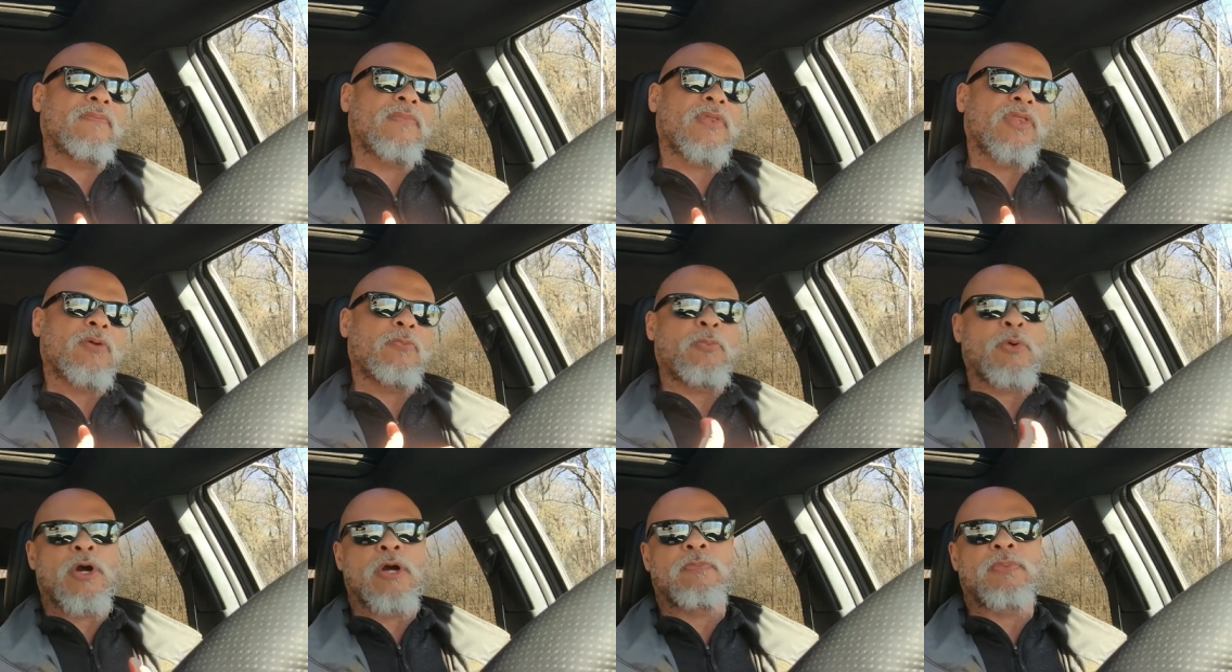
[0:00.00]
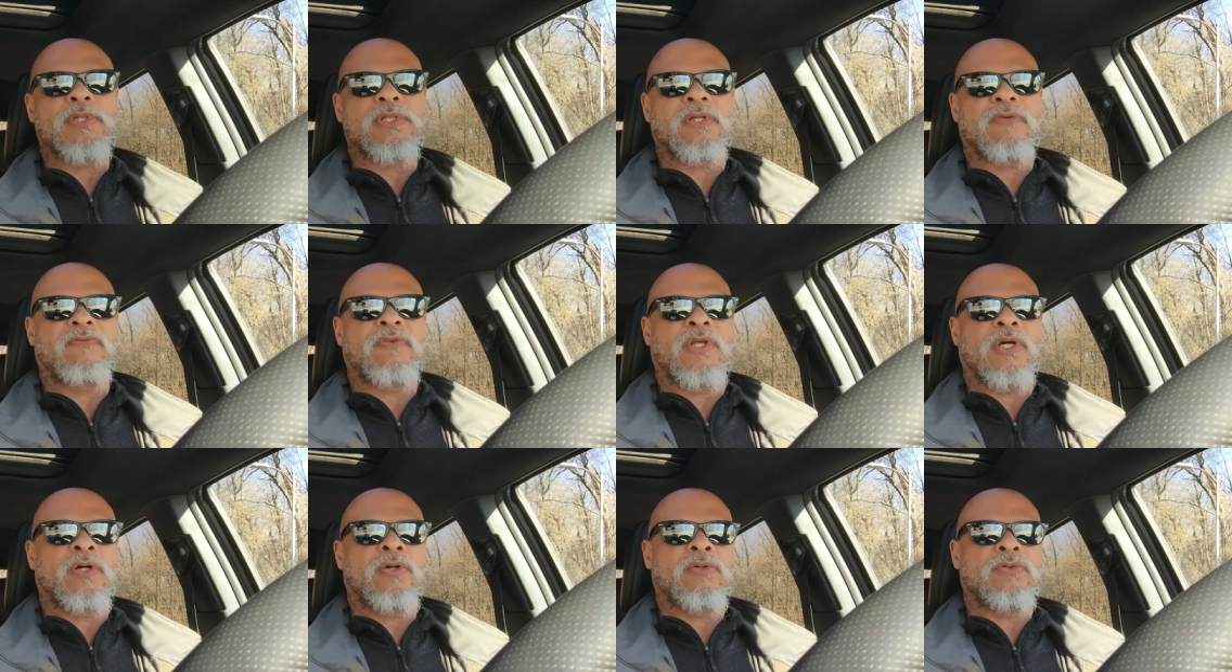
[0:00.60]
the purpose
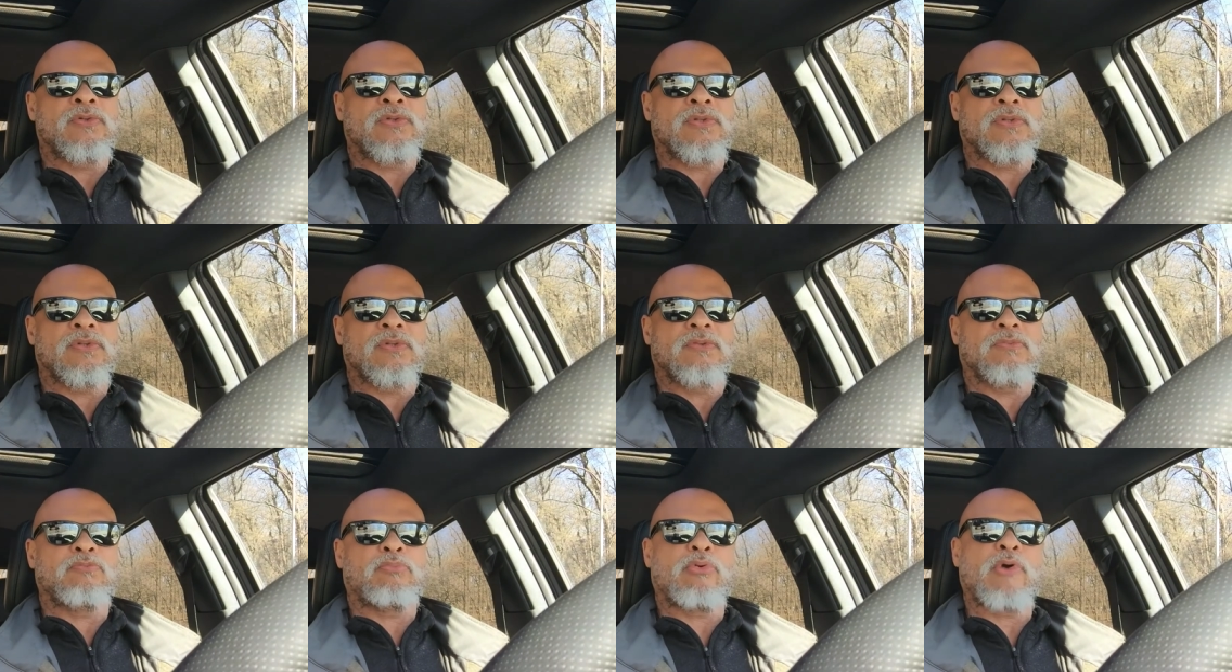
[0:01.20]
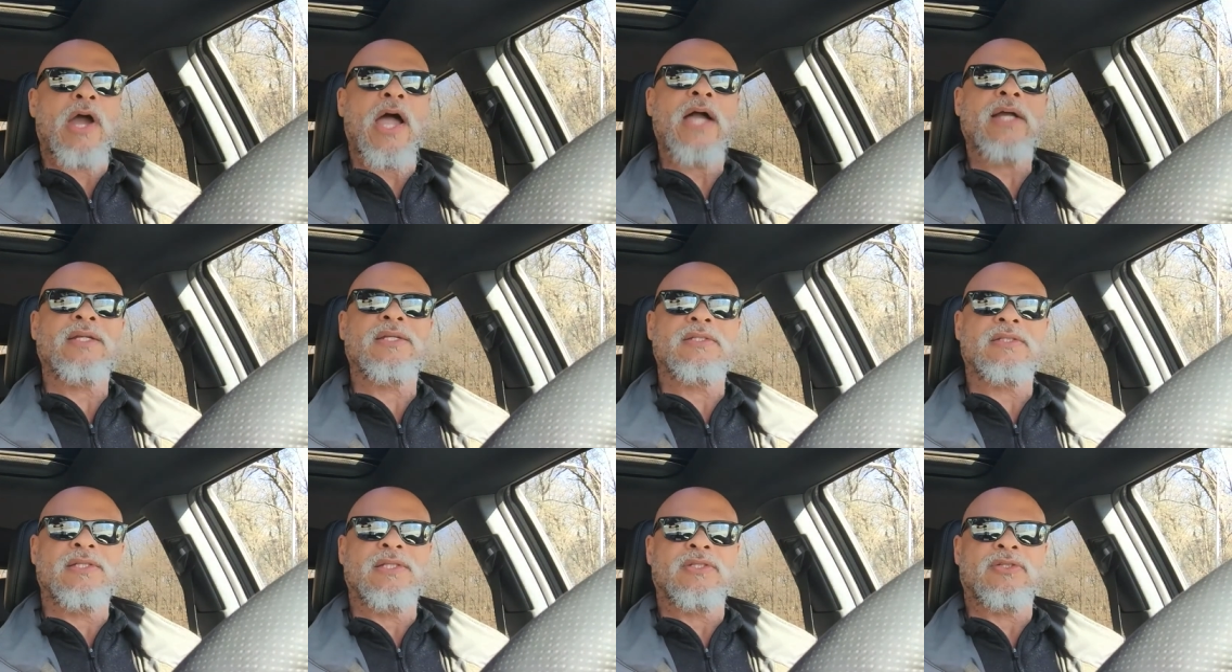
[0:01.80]
of those
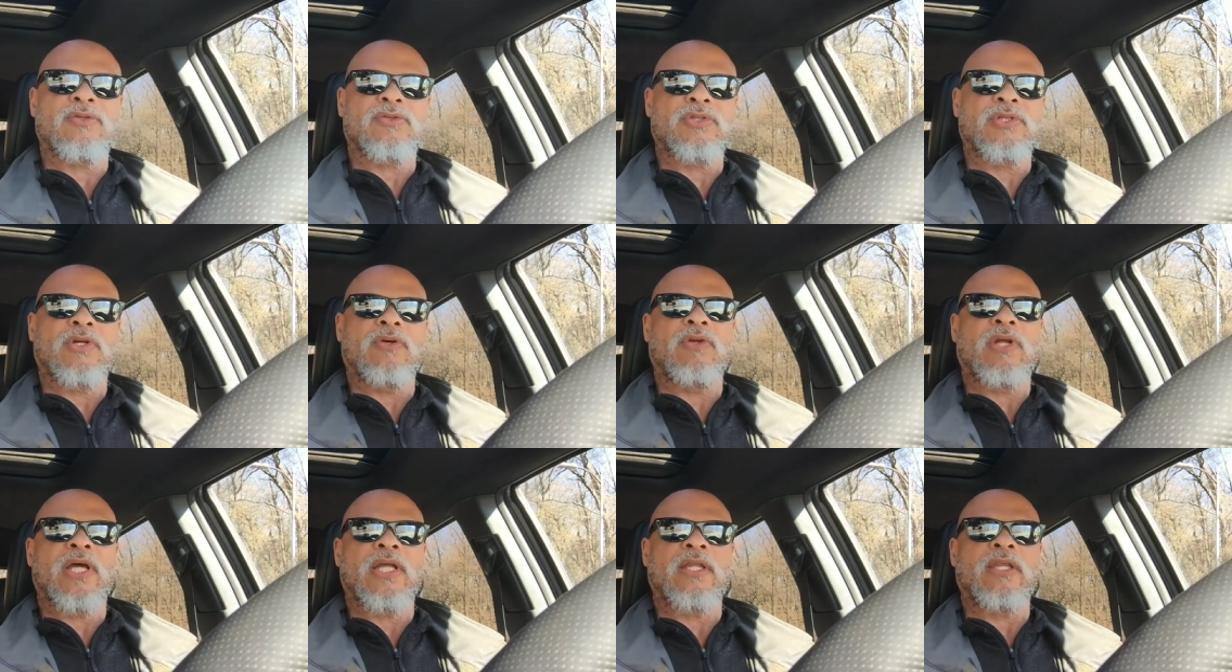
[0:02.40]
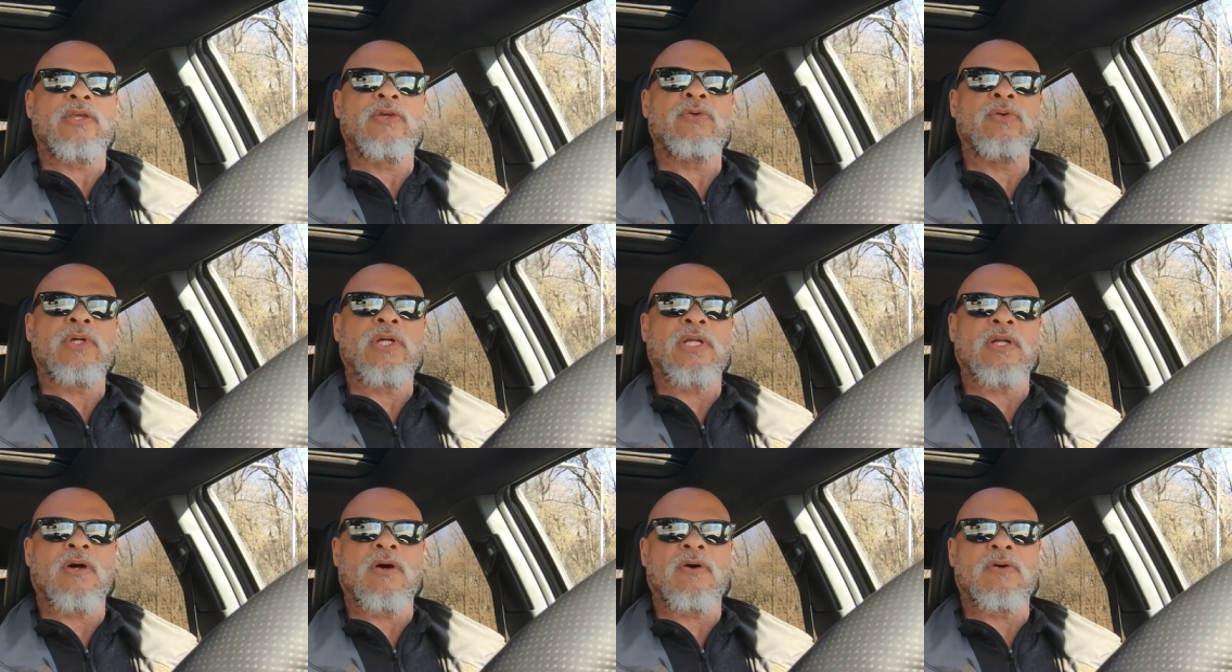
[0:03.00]
practices are so that you
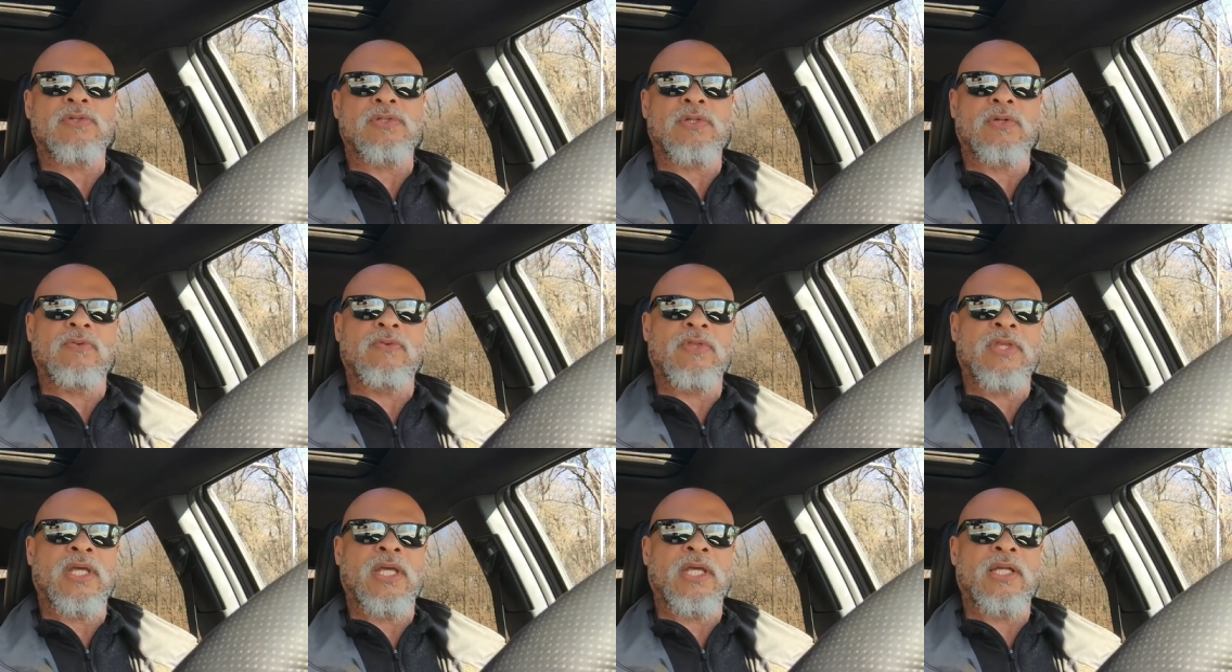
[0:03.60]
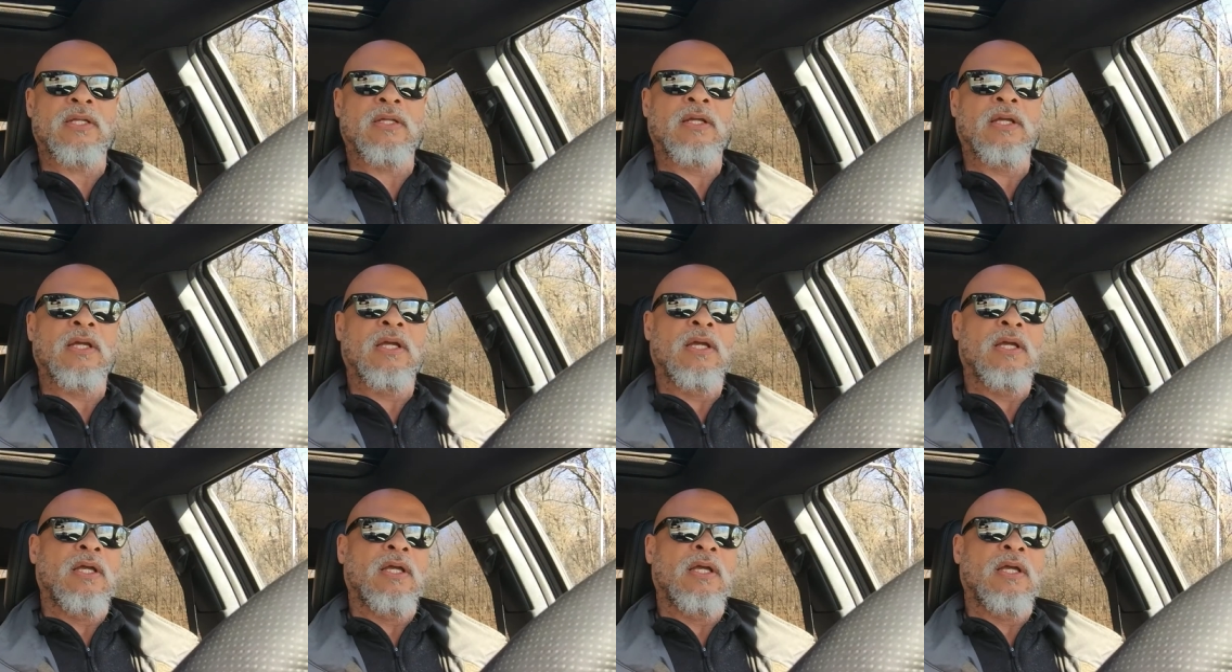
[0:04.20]
can also then,